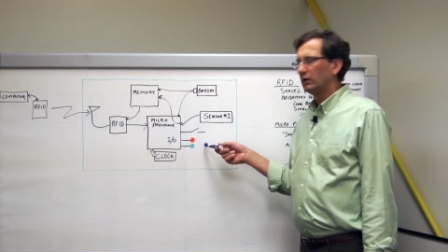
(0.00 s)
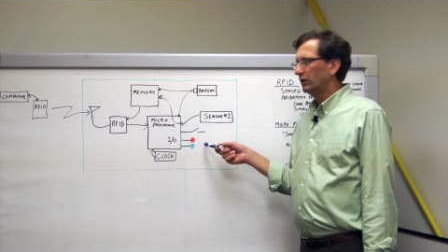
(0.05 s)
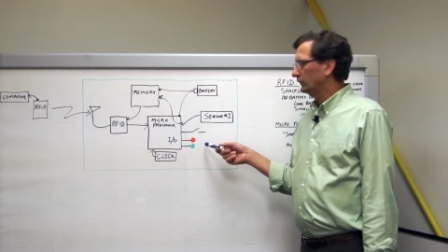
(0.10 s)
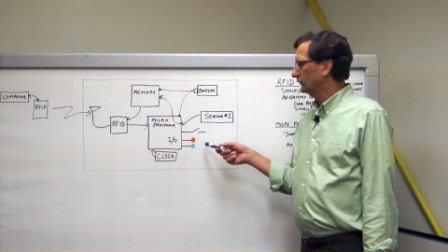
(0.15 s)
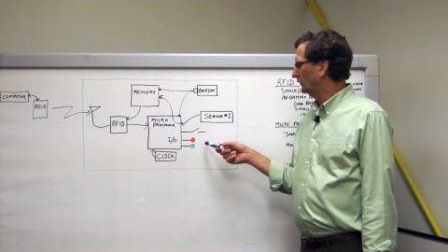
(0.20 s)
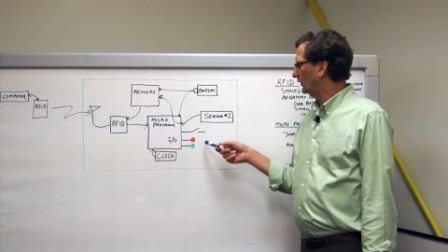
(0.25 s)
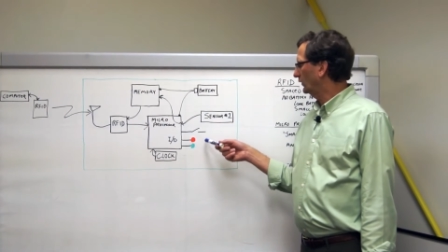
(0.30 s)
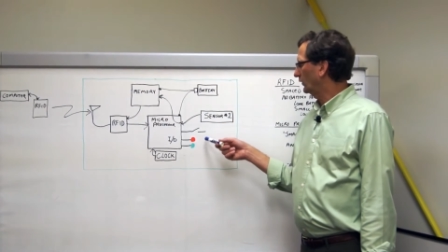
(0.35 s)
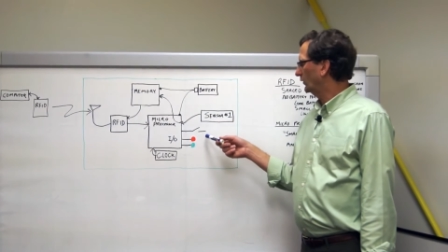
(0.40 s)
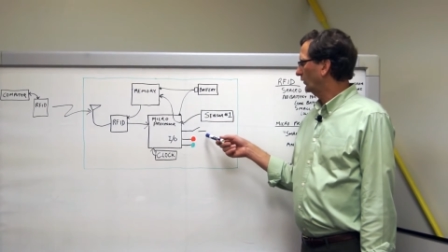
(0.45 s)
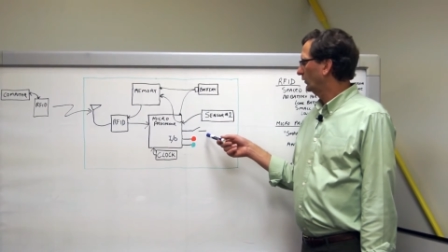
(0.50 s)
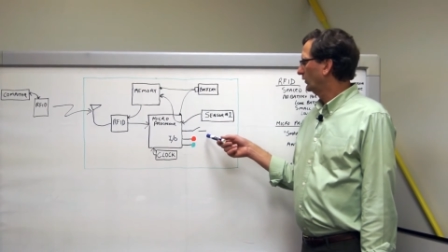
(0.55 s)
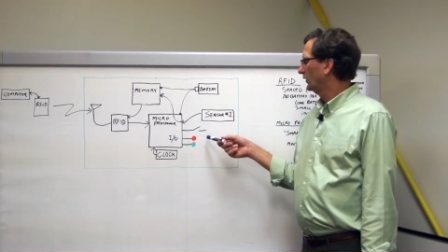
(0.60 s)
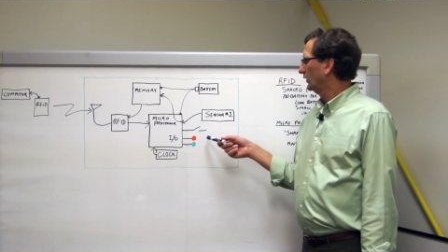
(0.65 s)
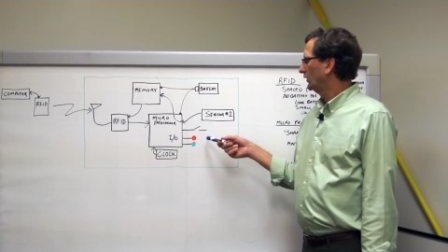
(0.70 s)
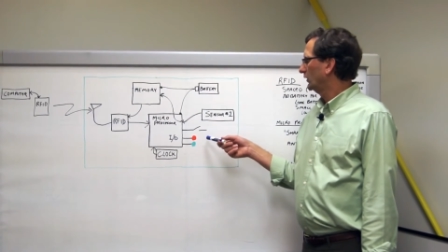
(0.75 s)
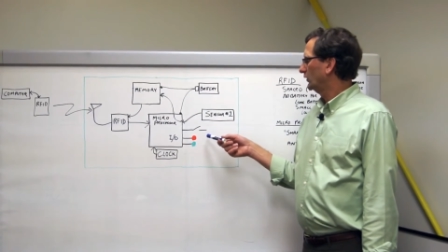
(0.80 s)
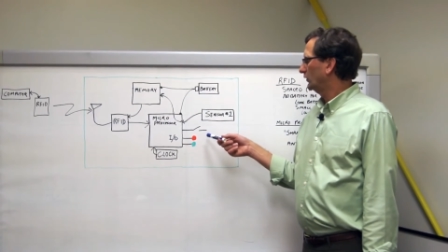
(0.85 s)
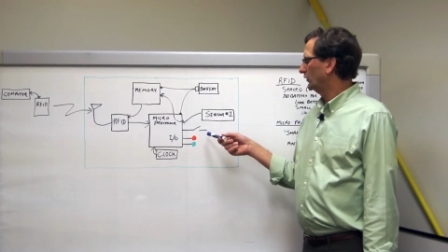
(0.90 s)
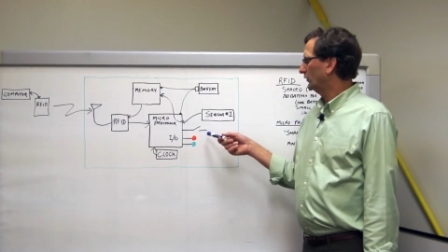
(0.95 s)
So
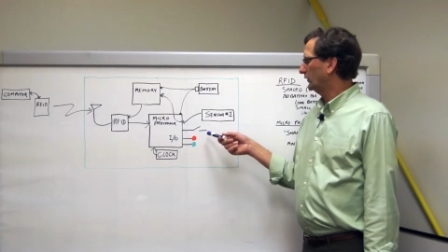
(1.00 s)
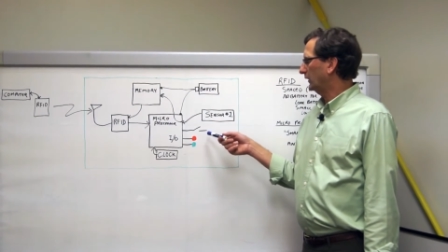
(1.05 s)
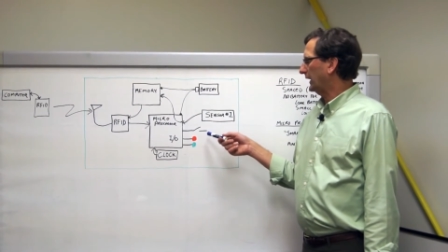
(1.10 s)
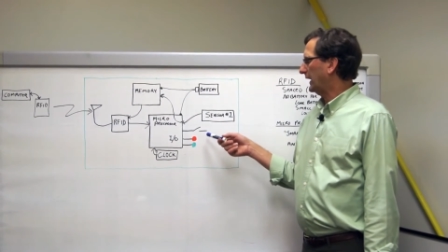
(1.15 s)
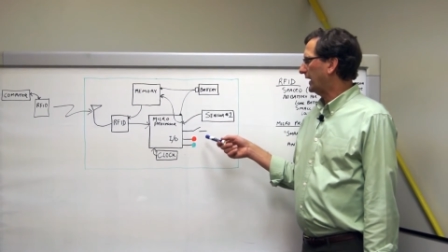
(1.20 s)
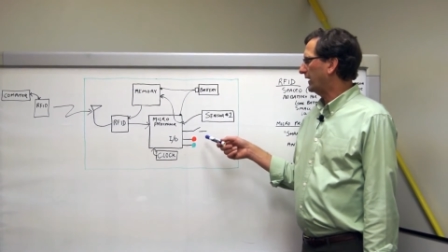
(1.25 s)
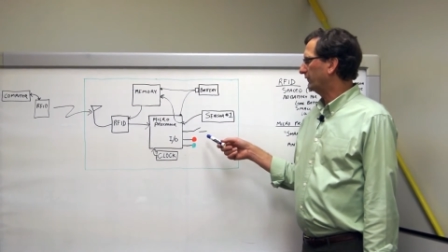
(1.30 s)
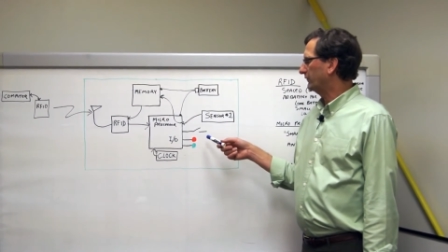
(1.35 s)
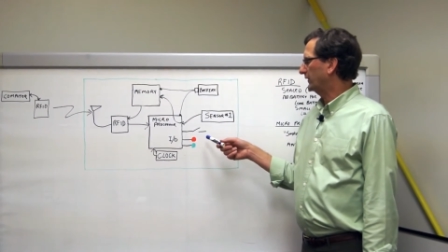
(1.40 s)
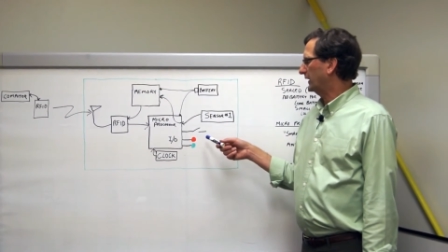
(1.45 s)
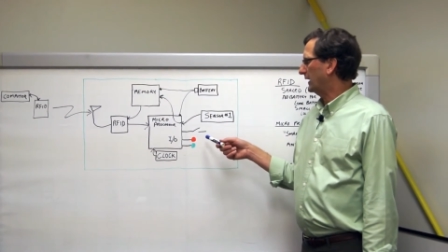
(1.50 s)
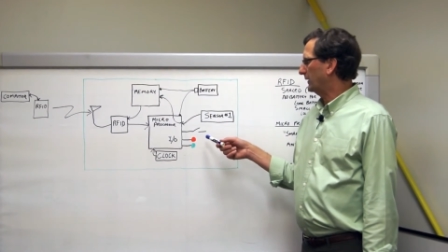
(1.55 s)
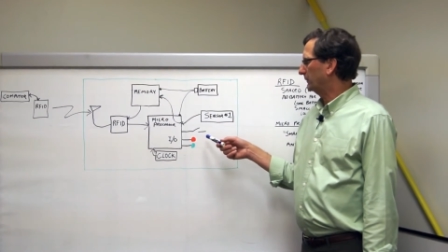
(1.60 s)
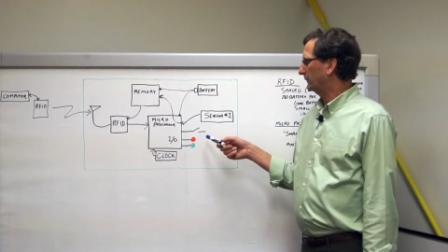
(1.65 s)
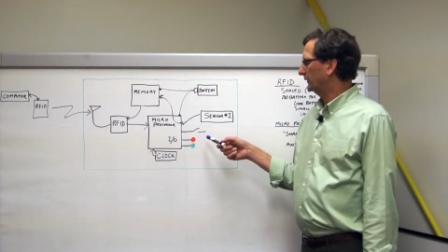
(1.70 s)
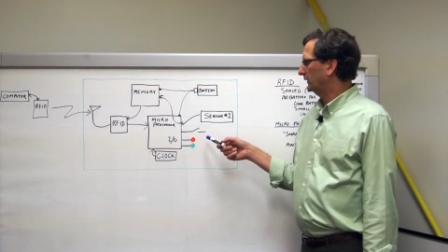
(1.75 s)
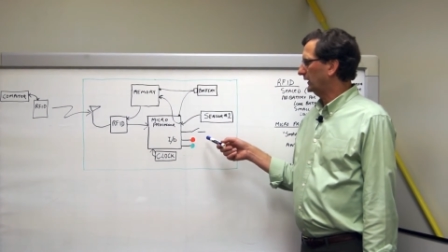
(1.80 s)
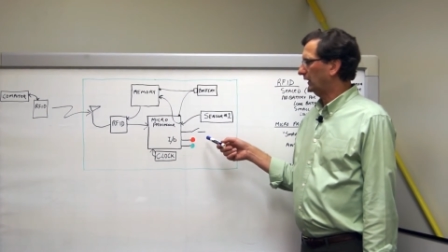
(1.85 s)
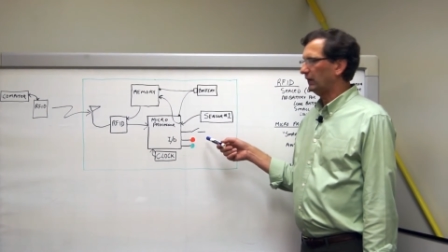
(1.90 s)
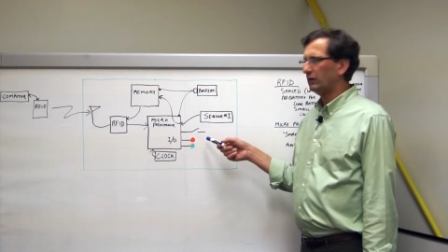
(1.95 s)
you could have an
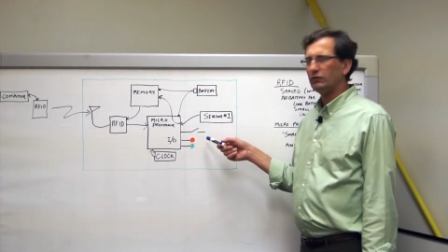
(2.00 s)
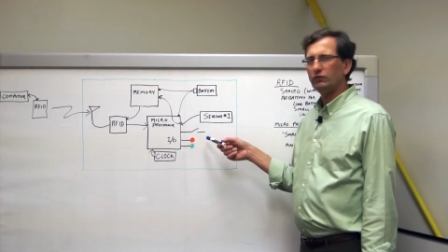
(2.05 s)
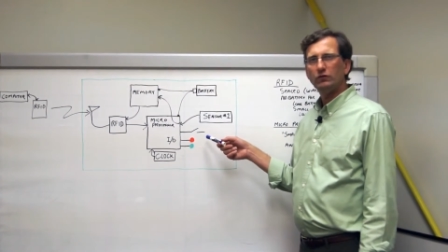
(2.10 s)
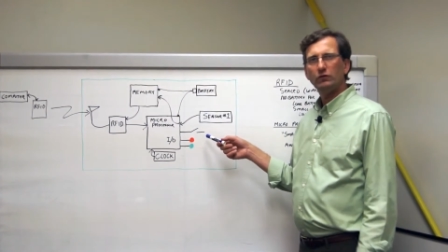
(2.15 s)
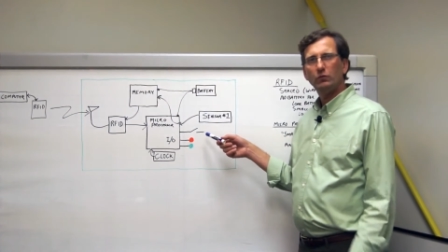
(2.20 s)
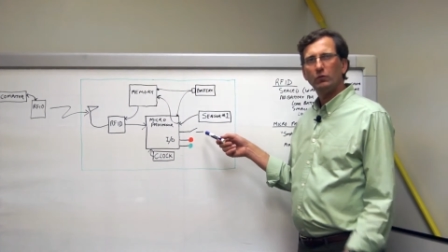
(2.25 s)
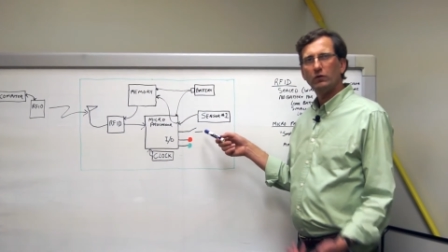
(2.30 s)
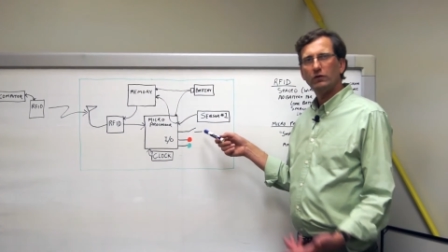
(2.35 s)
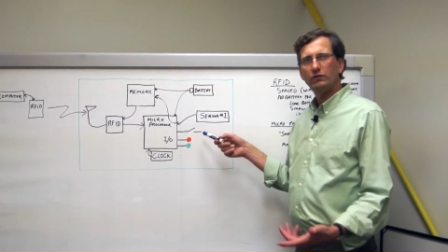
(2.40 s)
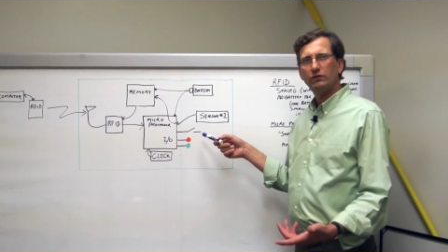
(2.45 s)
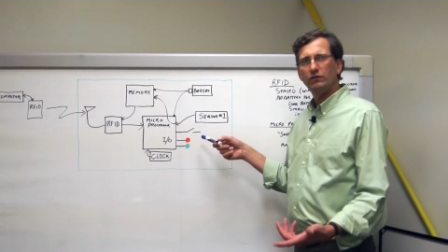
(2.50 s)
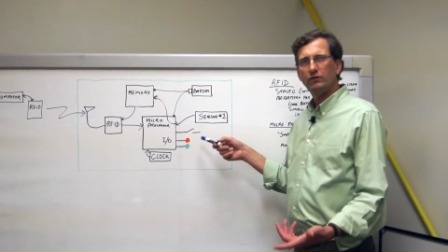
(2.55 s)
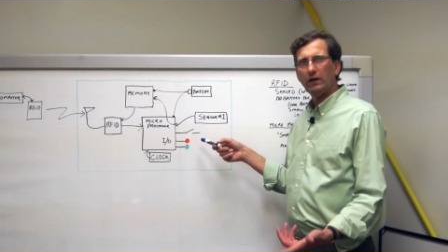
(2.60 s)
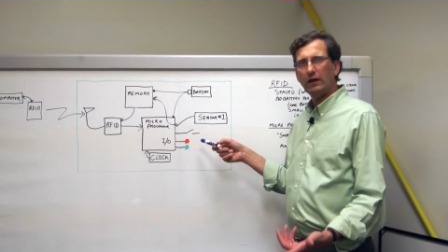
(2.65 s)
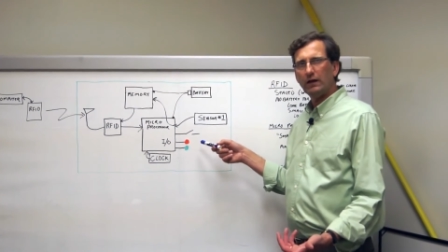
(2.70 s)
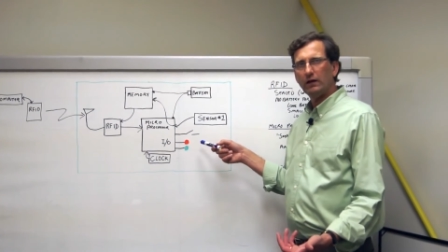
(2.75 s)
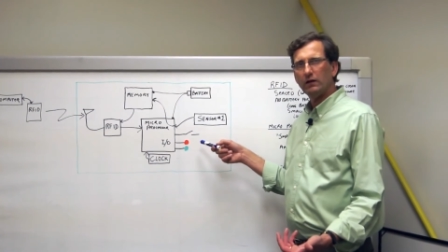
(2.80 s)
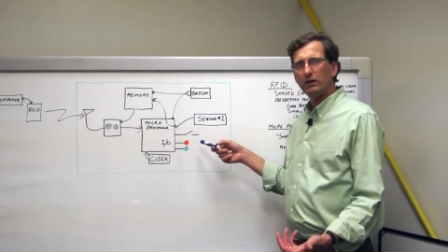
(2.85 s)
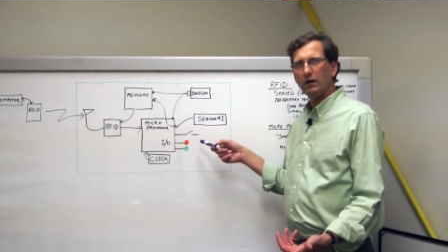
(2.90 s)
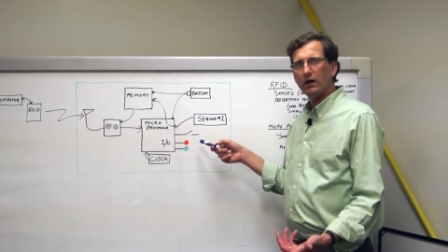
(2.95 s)
application where it's
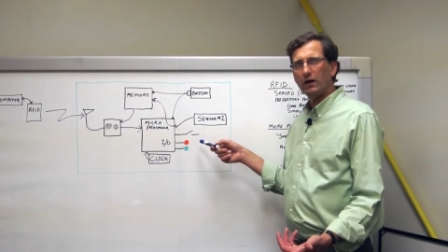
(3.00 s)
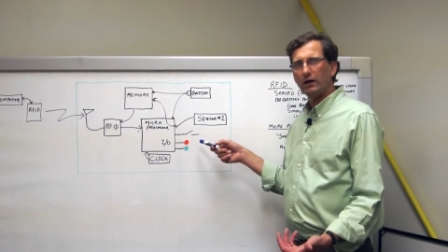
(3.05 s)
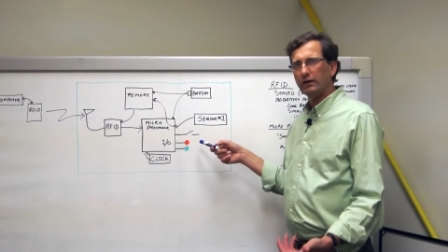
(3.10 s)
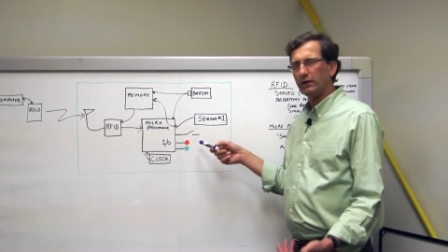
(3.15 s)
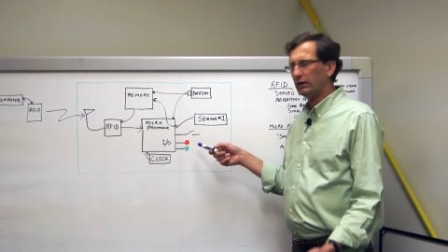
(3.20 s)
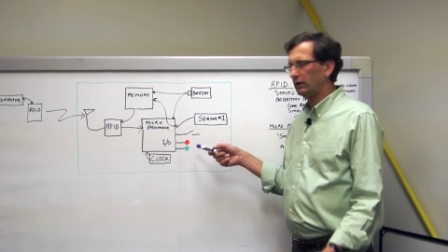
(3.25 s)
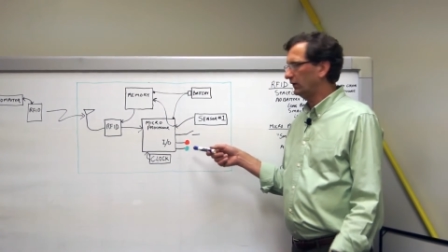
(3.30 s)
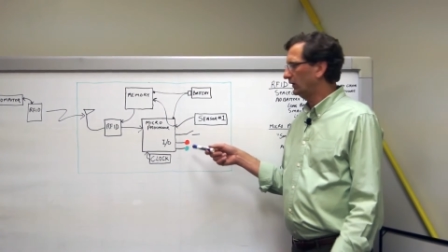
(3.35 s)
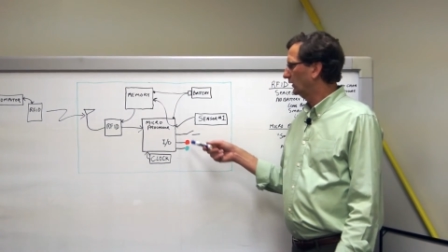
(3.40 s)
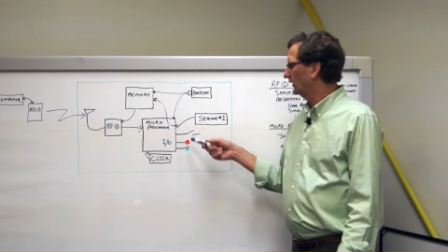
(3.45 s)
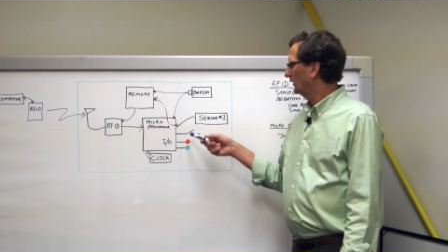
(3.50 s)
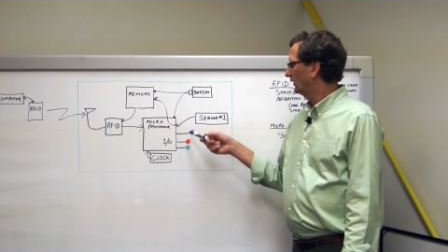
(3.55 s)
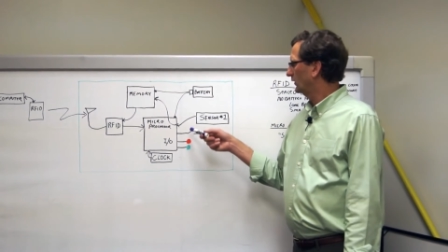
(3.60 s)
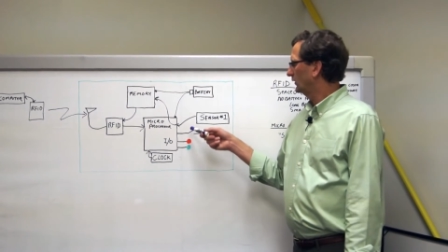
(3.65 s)
data logging,